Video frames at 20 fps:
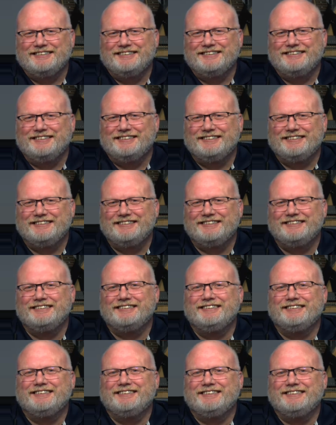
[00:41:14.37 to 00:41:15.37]

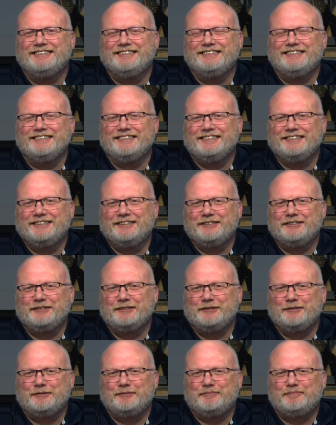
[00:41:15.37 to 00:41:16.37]

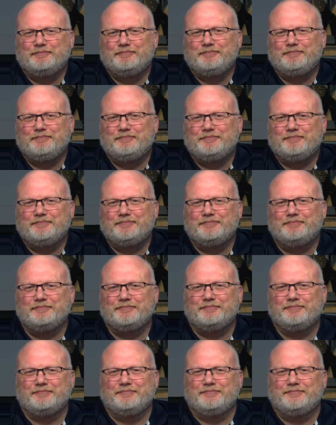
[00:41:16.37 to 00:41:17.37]

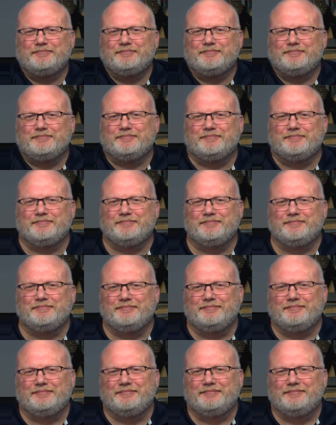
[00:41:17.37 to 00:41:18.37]

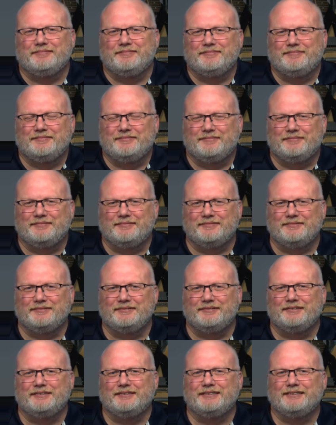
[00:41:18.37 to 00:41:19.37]

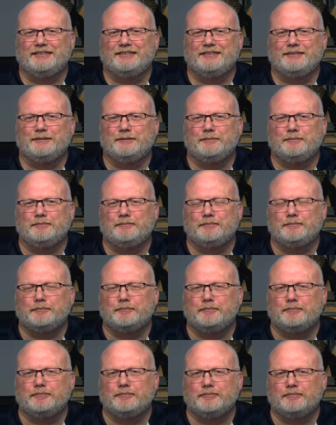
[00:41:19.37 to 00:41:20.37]

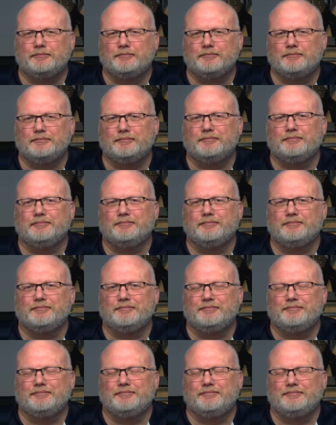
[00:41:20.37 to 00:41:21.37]

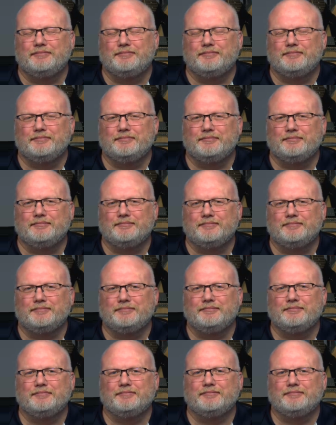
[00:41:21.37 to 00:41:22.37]
No words are spoken by the person on screen.